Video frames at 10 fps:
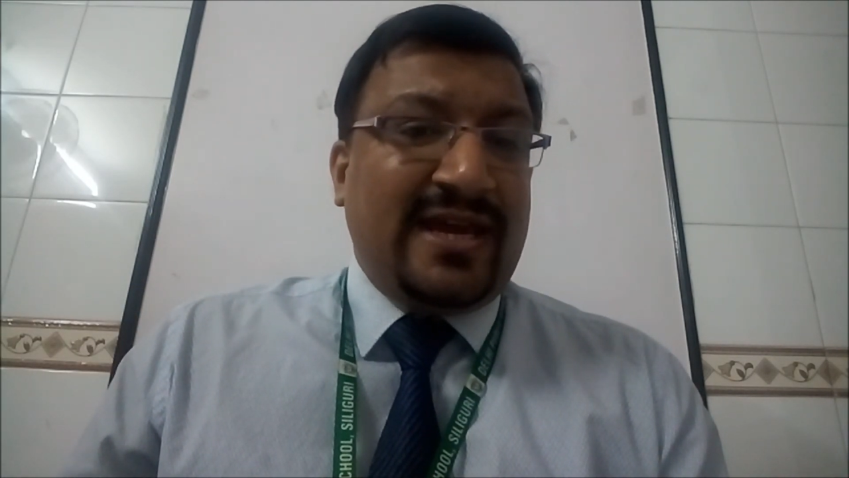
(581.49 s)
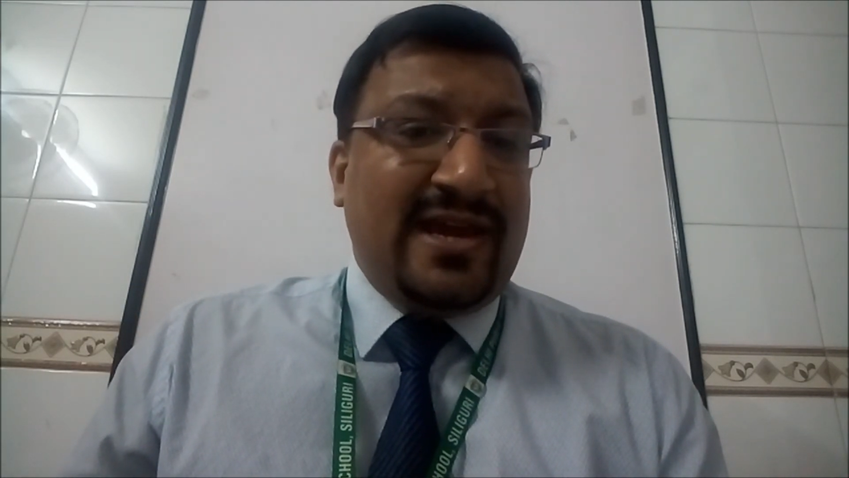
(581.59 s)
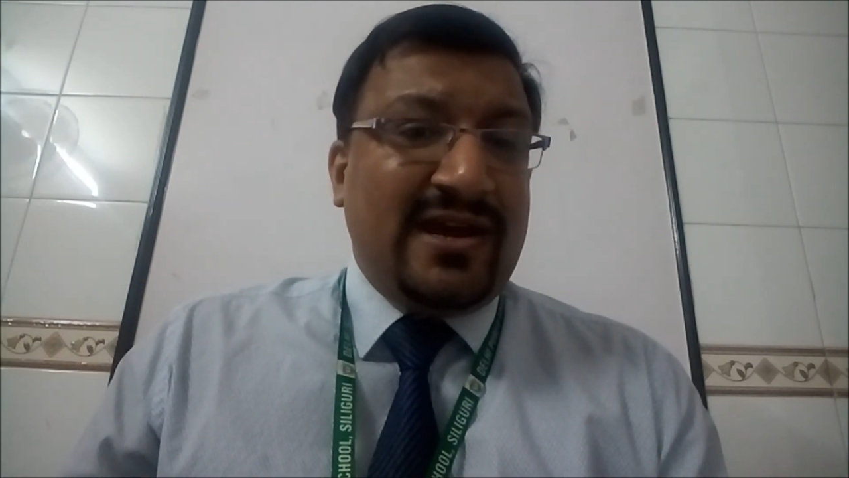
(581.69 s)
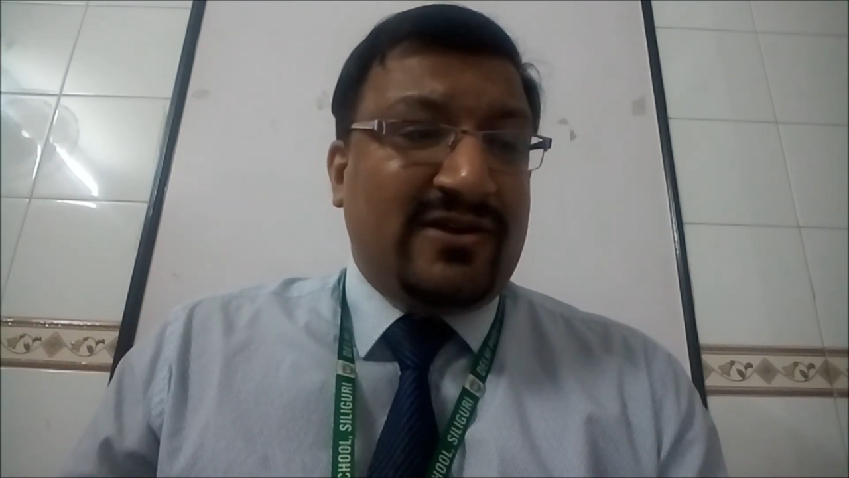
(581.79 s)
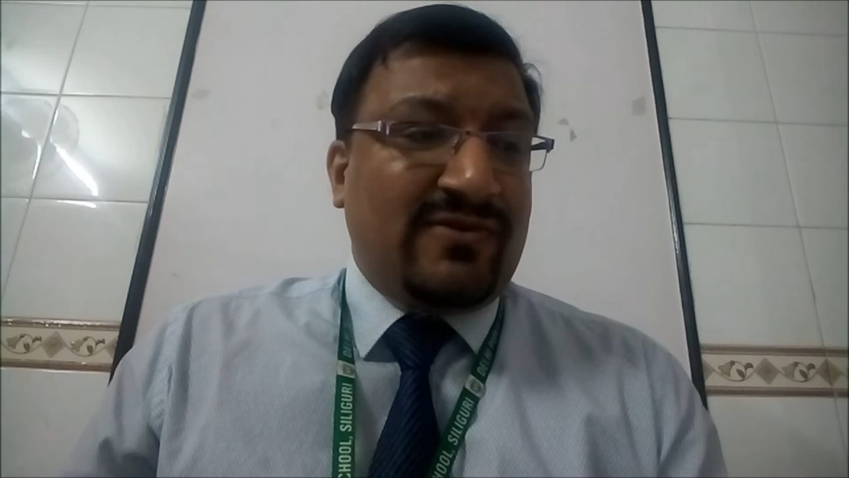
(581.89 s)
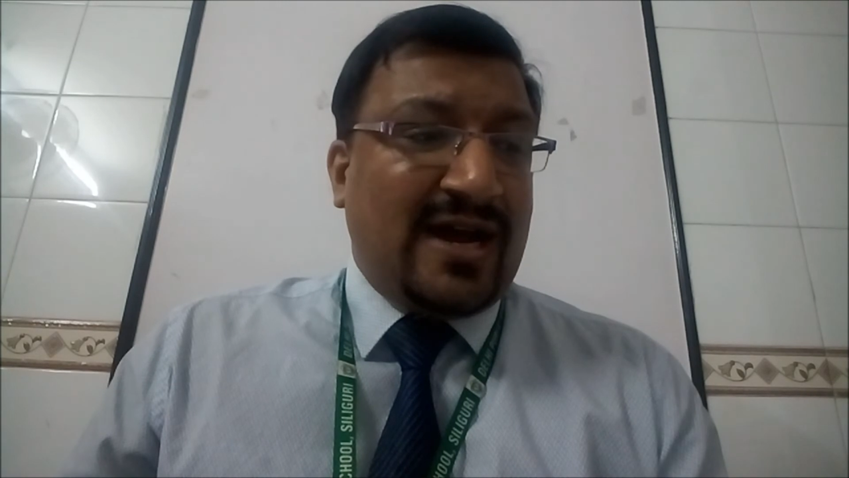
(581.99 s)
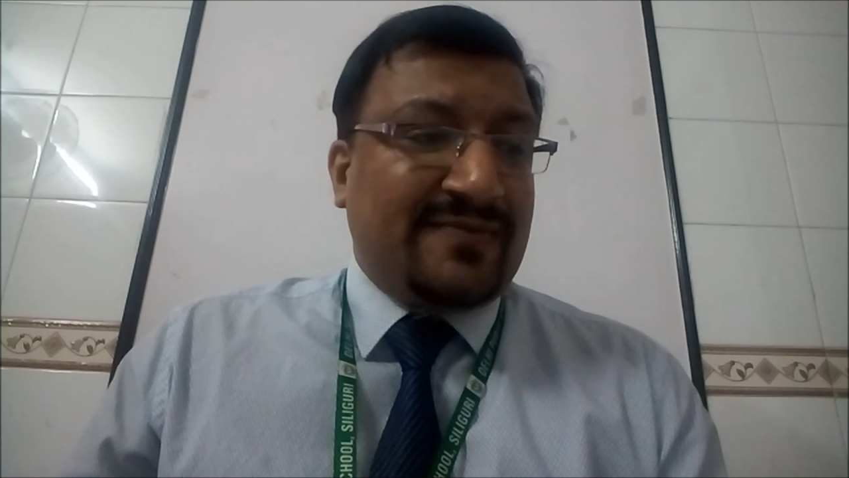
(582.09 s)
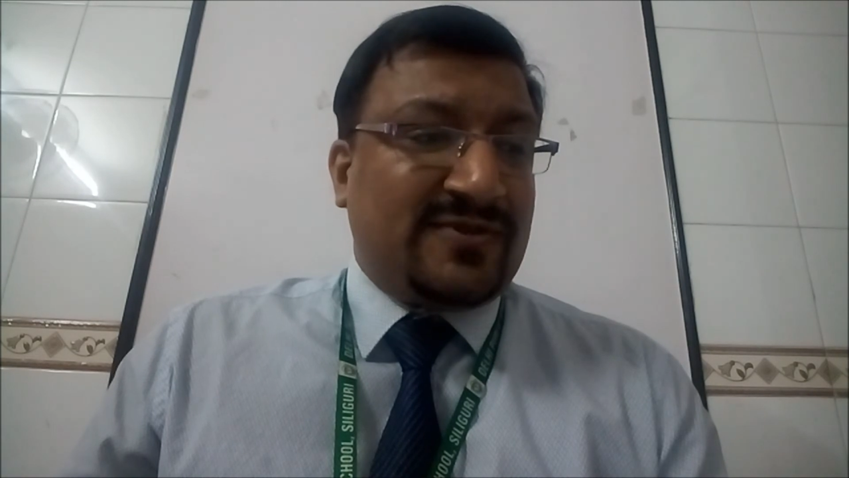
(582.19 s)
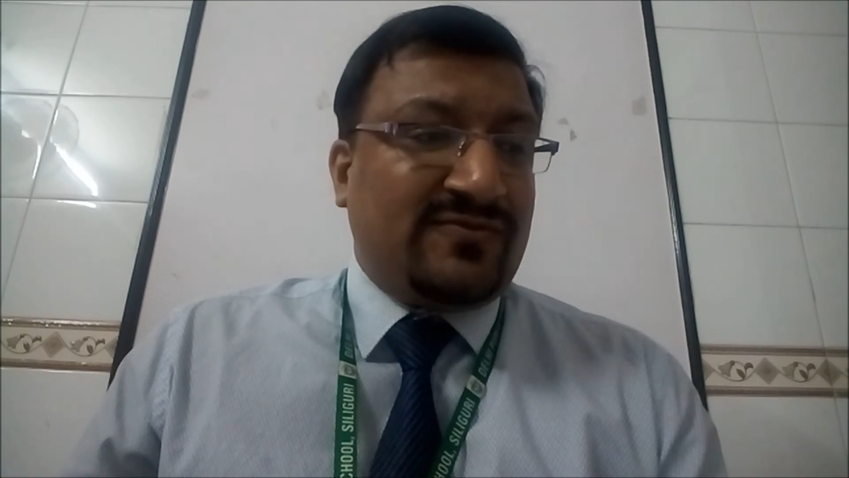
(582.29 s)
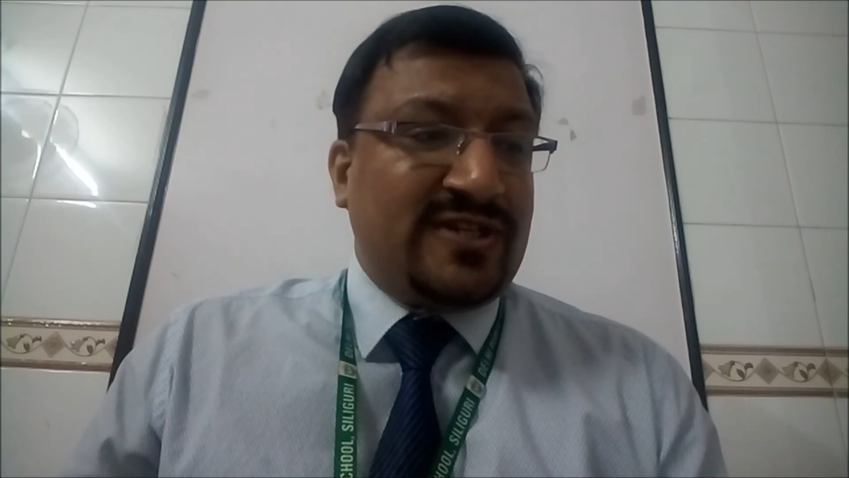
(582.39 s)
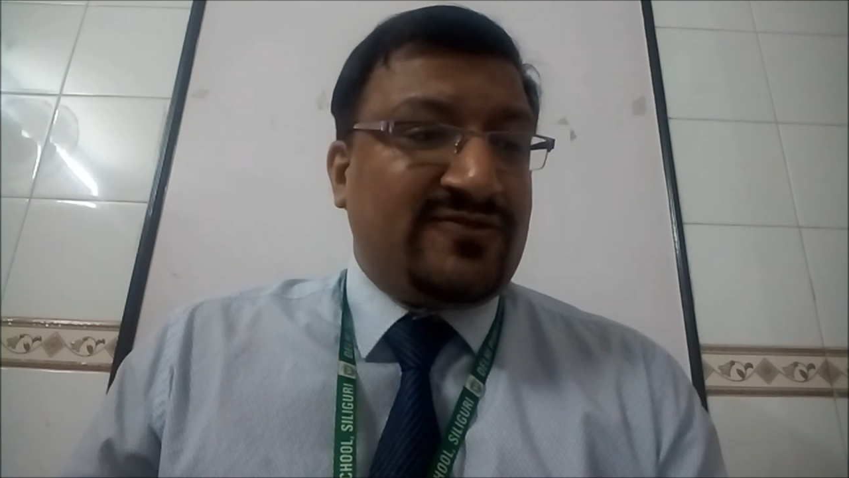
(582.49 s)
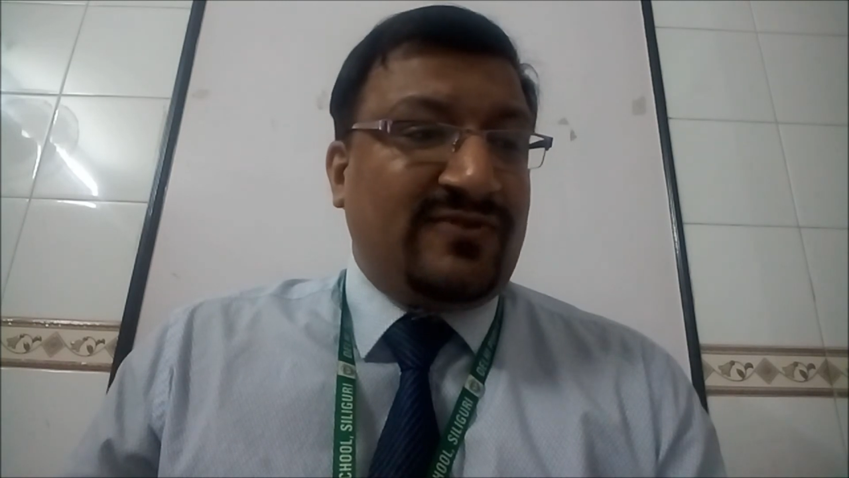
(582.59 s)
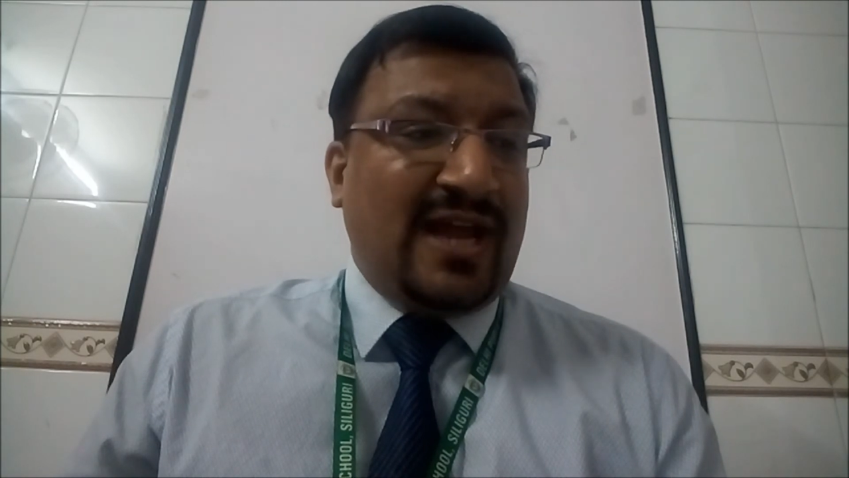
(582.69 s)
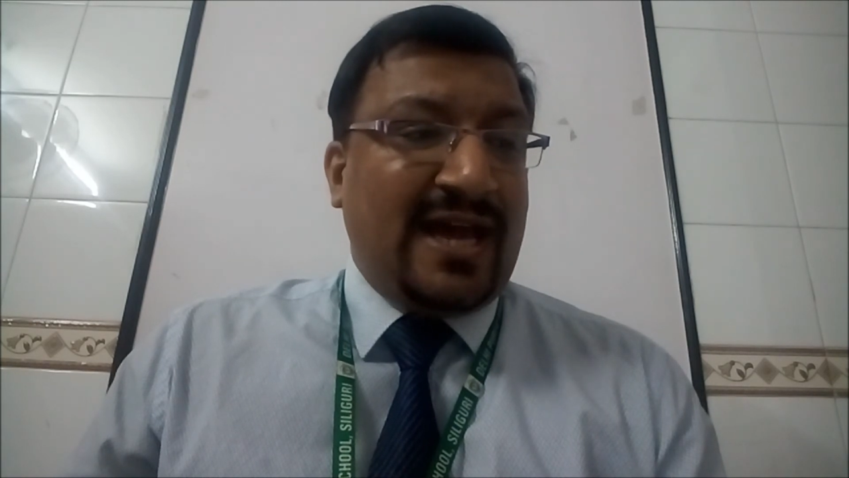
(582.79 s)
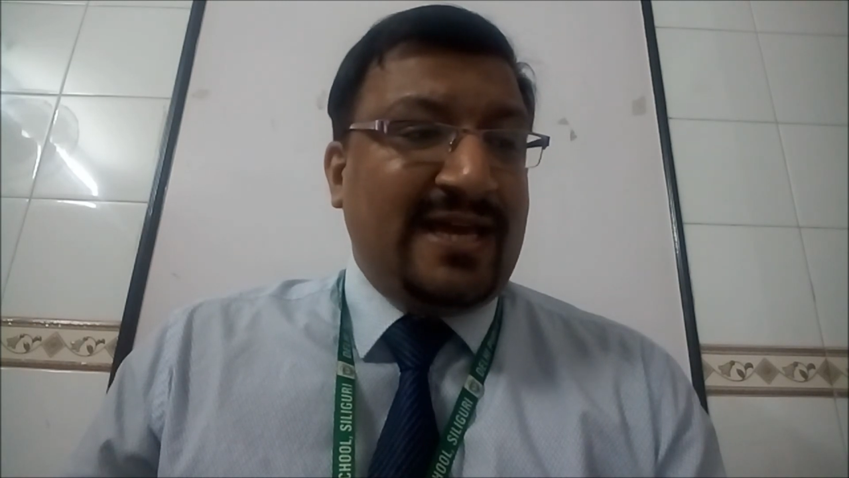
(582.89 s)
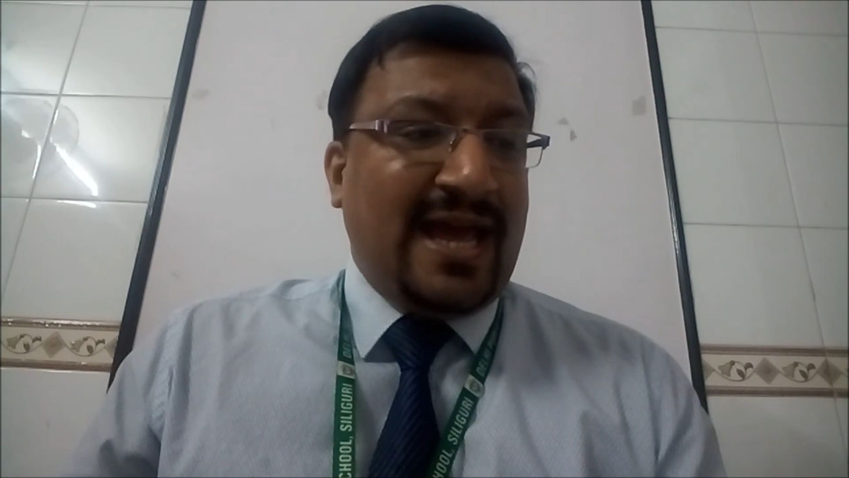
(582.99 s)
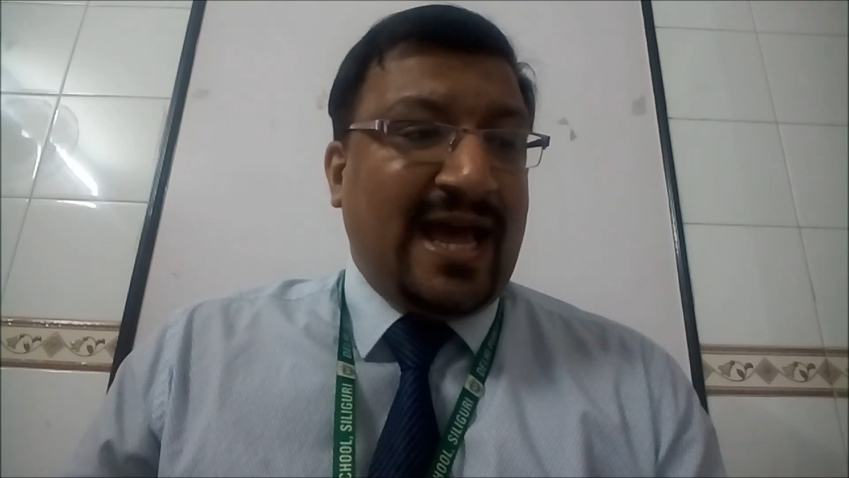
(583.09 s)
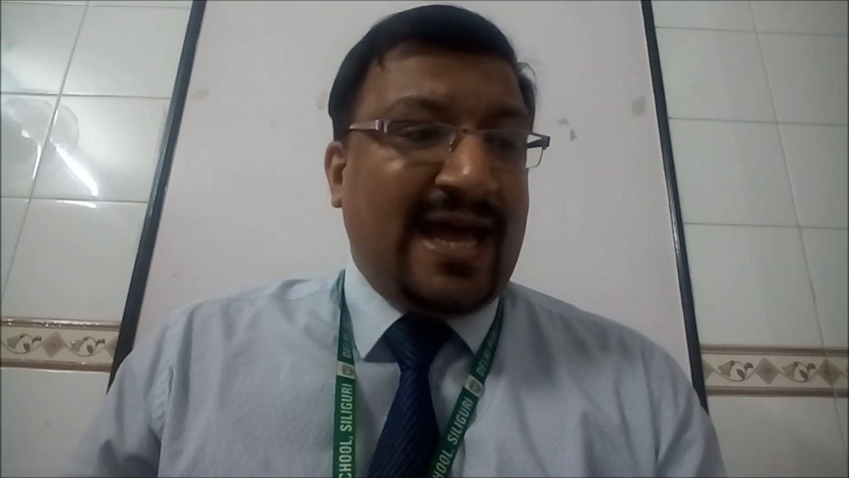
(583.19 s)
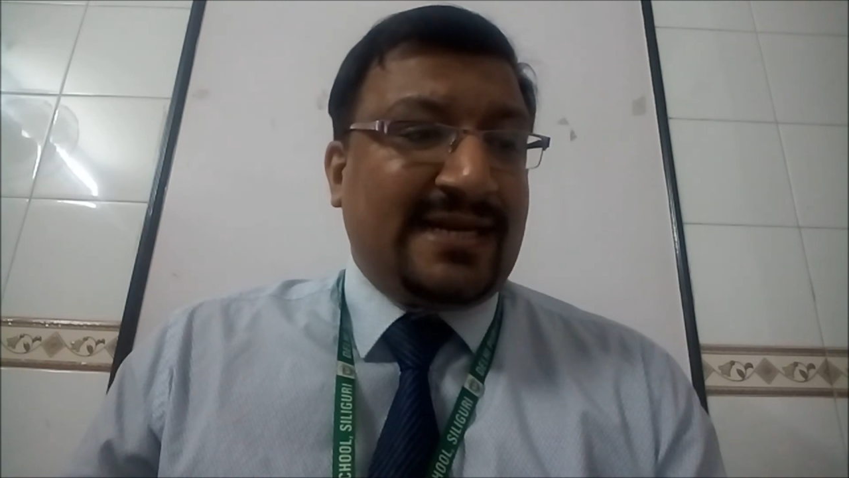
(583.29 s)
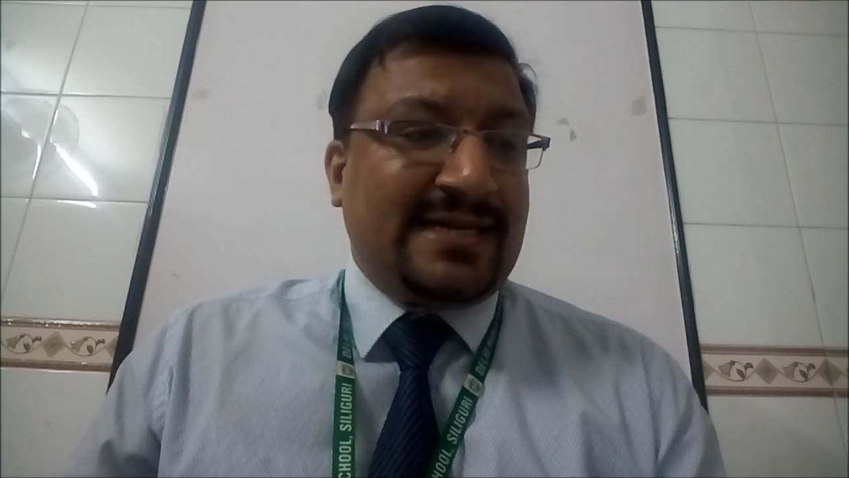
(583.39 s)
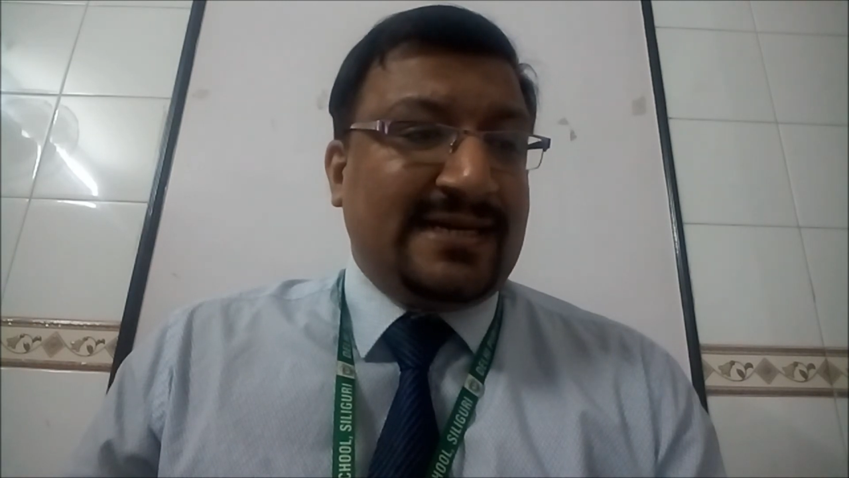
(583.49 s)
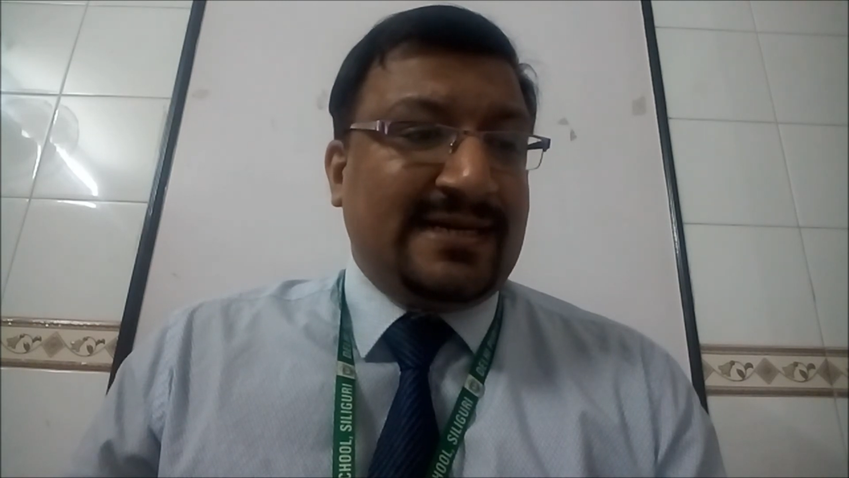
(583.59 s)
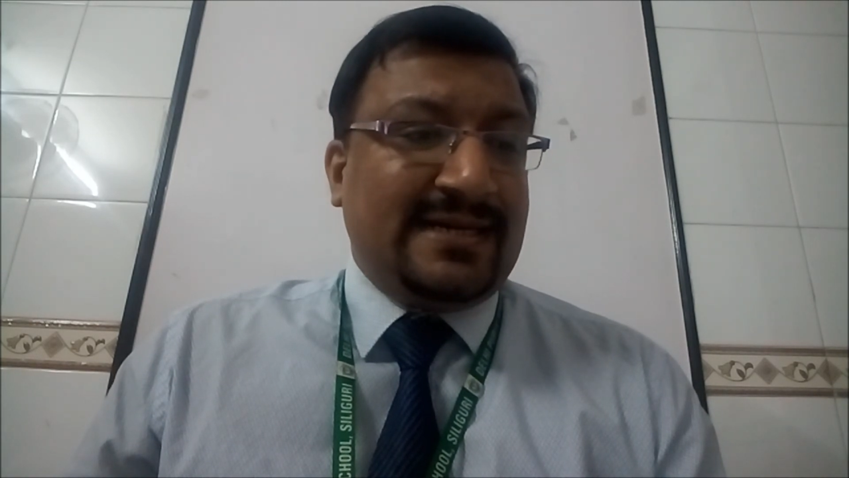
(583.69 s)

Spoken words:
aircrafts which fly at